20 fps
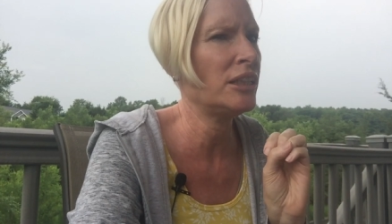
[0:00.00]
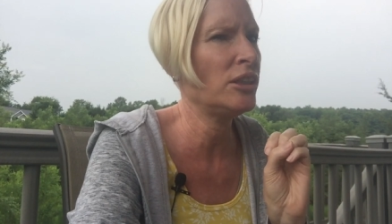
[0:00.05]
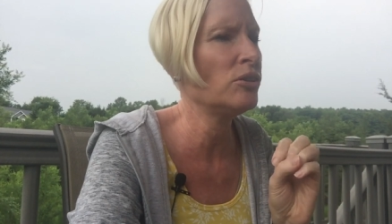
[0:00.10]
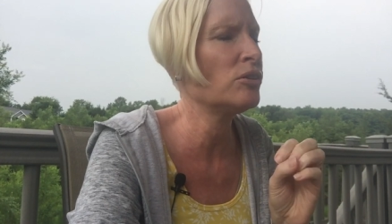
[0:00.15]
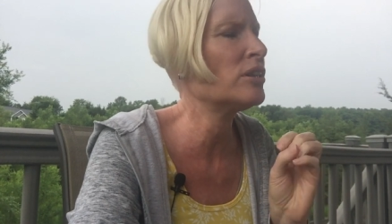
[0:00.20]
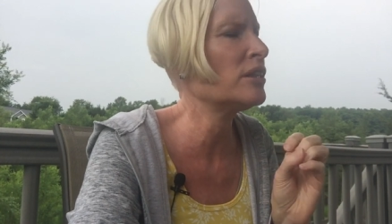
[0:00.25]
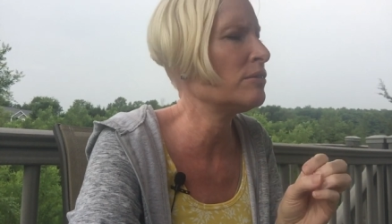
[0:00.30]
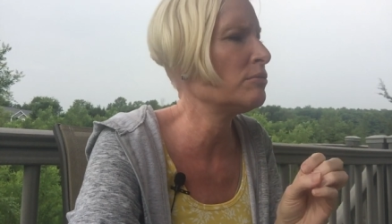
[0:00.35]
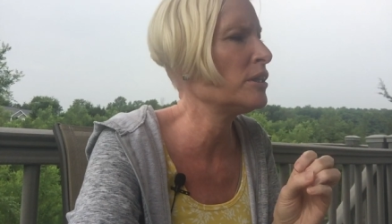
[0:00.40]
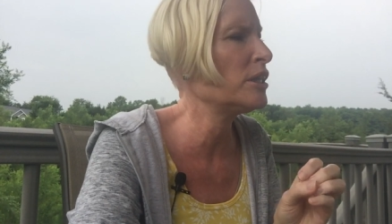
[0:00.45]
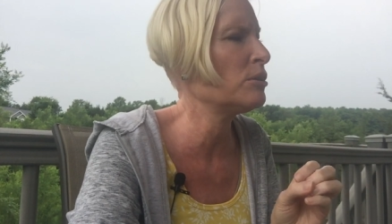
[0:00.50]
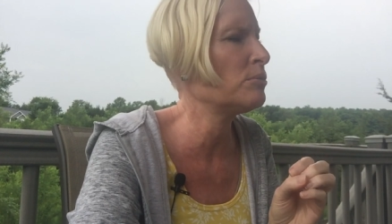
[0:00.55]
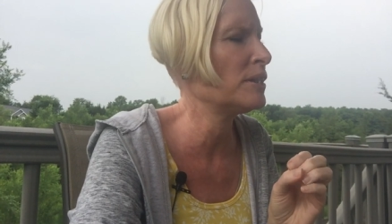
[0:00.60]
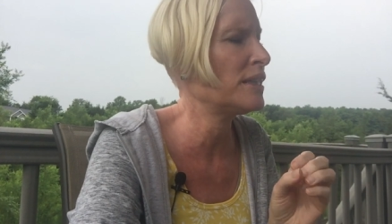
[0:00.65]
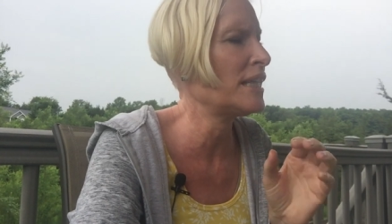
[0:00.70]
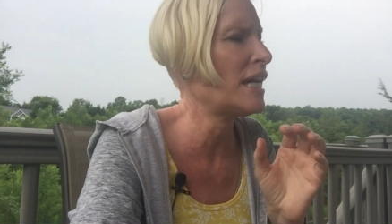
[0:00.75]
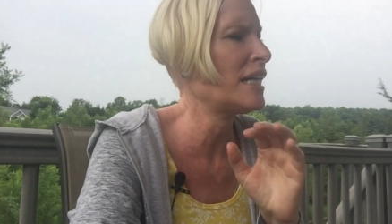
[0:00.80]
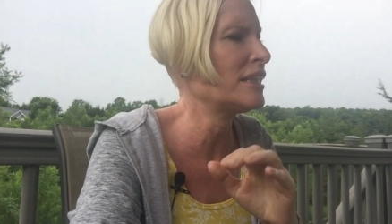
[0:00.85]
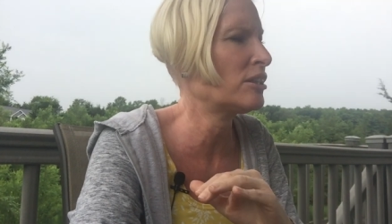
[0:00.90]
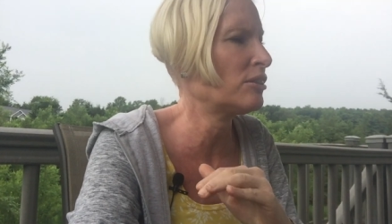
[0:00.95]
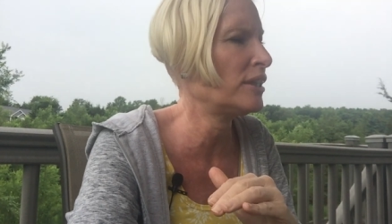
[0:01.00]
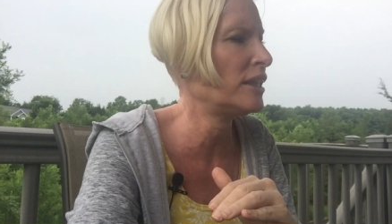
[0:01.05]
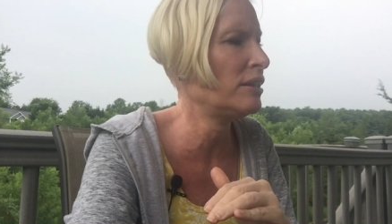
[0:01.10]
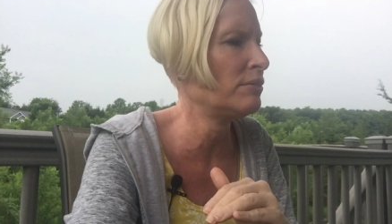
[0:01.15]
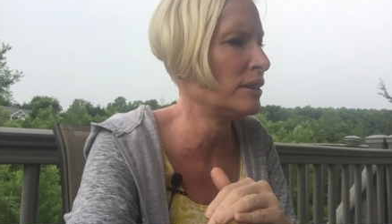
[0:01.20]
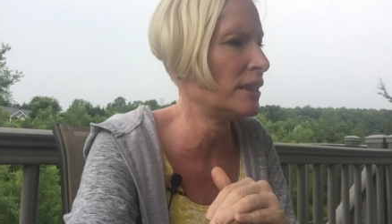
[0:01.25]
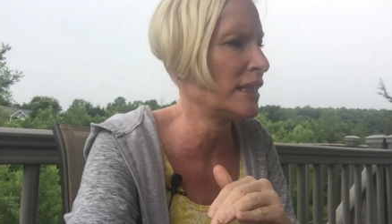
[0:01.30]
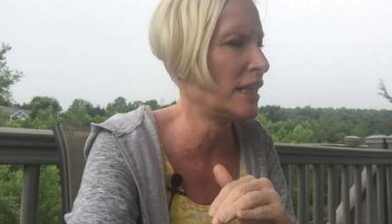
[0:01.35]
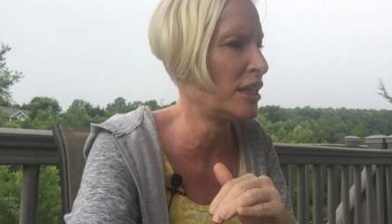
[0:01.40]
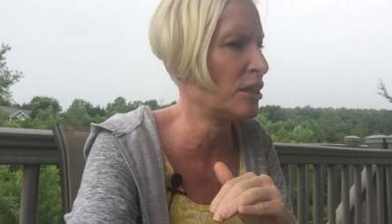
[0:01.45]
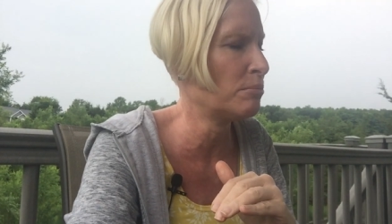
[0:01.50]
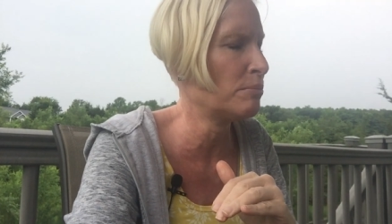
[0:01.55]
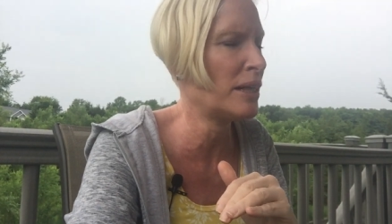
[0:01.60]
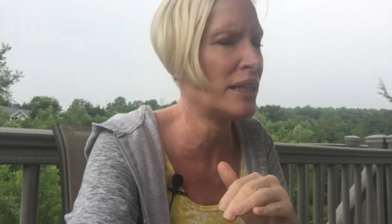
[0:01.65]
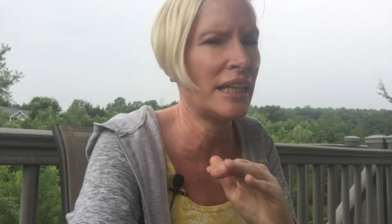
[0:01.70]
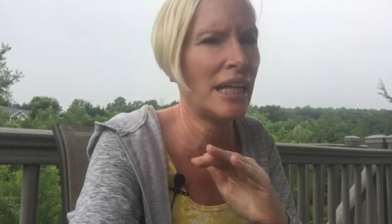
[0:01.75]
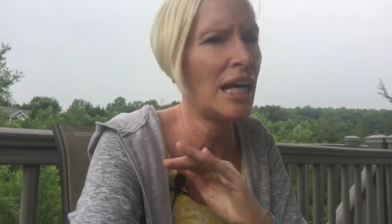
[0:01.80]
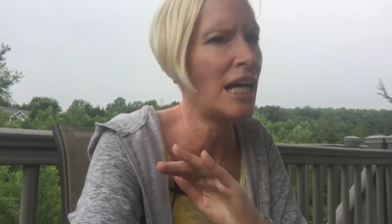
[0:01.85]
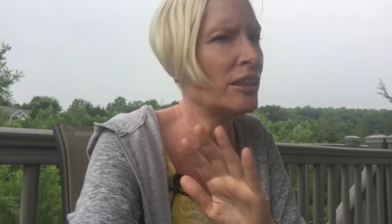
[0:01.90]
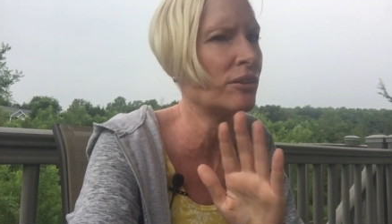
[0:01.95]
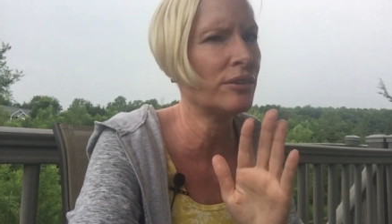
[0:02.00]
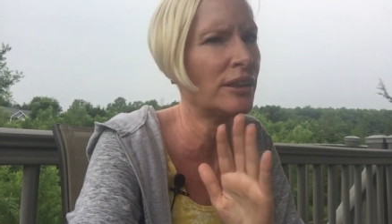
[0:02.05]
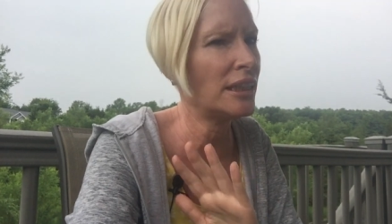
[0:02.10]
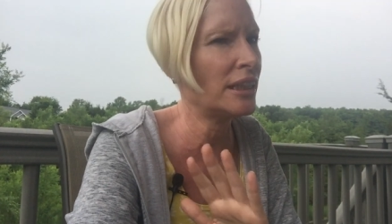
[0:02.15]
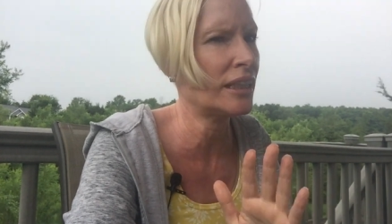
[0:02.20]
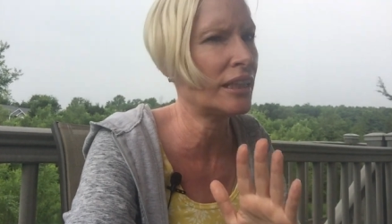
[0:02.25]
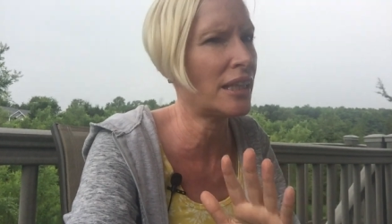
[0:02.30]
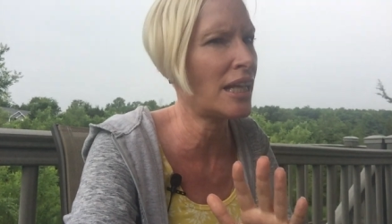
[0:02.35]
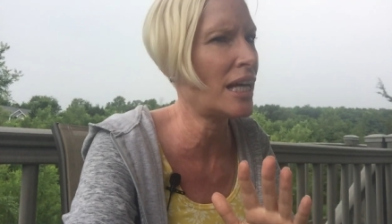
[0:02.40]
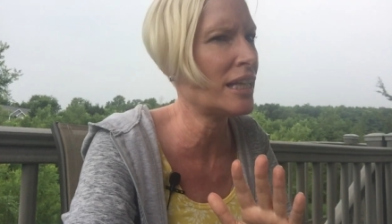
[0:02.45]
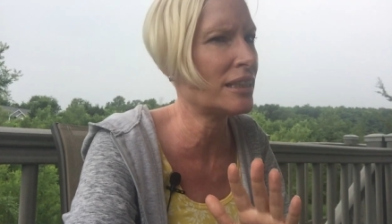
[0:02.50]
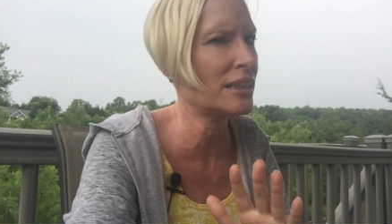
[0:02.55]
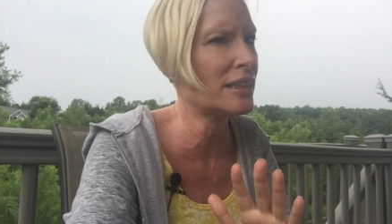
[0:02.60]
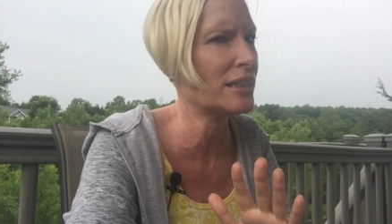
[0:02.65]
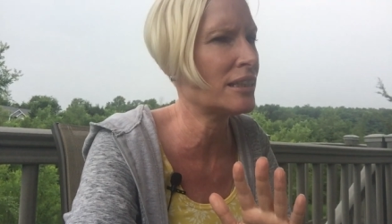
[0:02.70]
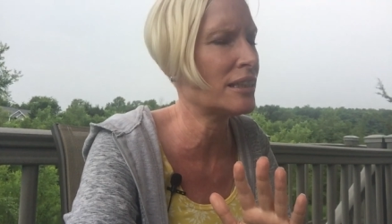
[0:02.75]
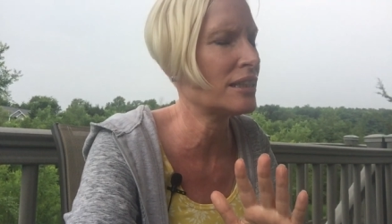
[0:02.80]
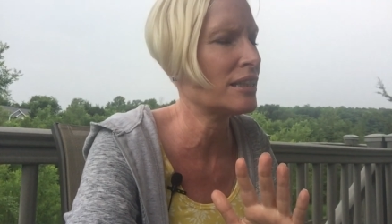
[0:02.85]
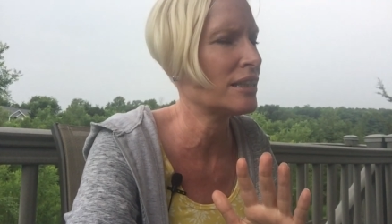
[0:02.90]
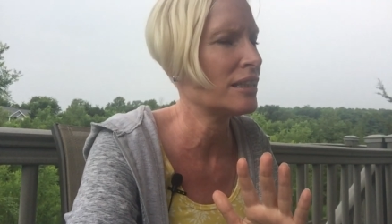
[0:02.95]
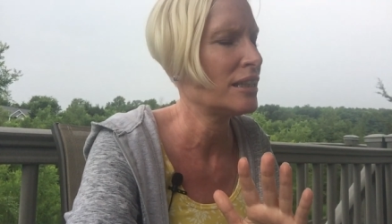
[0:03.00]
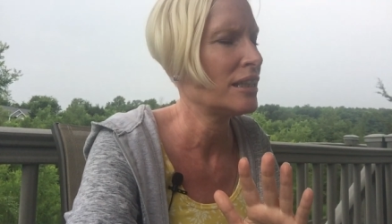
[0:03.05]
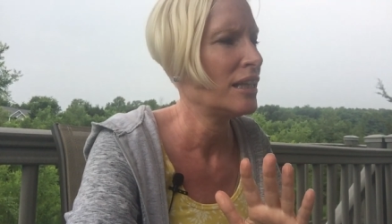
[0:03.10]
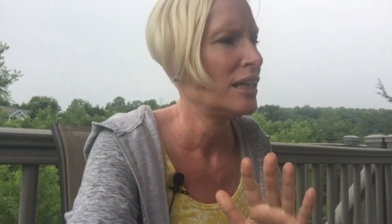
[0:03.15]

you could you would die so he would get your money i don't think that that's